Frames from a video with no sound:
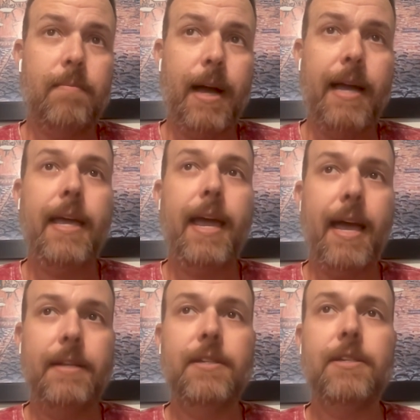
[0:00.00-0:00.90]
I
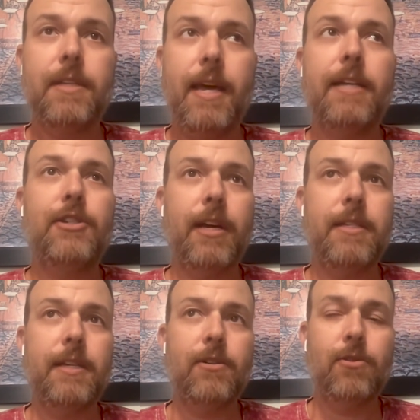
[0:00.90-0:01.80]
had to stay. I
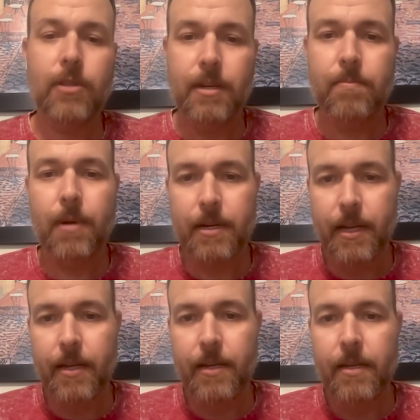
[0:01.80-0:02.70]
checked in early
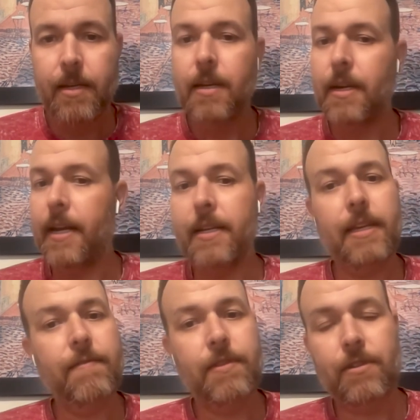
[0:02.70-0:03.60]
Monday, and I didn't
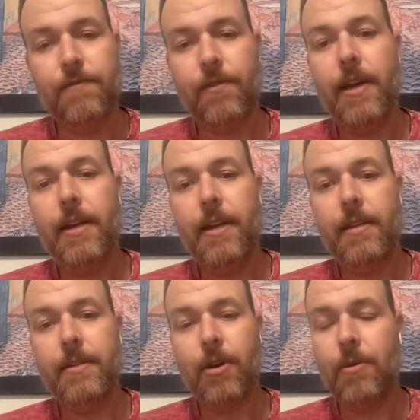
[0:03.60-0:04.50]
leave until Friday.
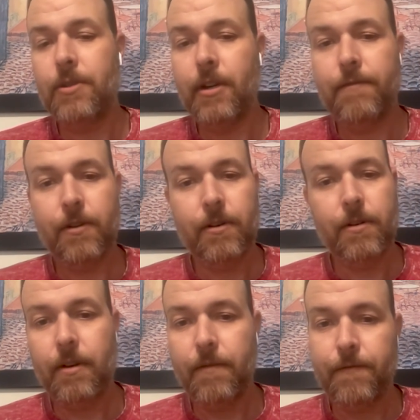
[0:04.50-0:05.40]
So I was there wow.
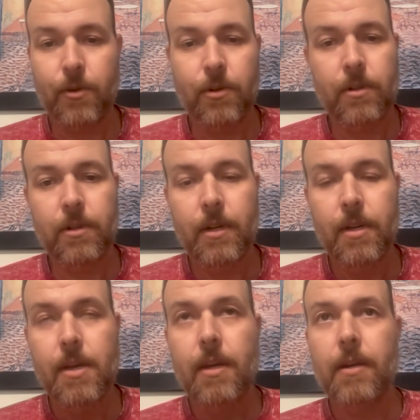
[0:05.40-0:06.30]
for a full
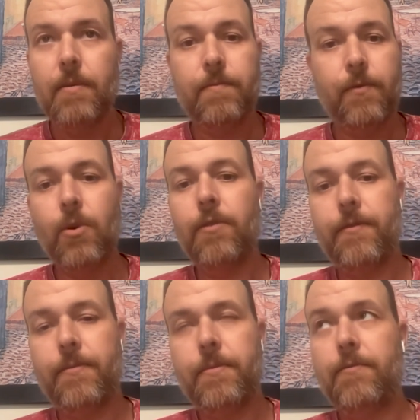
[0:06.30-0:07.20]
four.
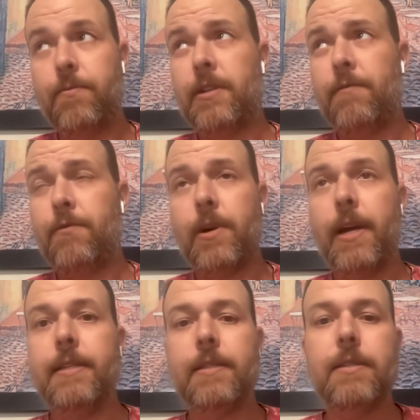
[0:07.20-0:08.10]
Was that four
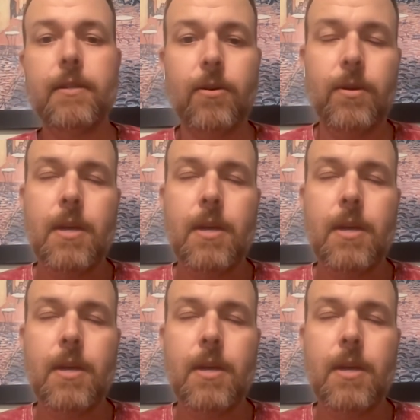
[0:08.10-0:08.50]
nights? So,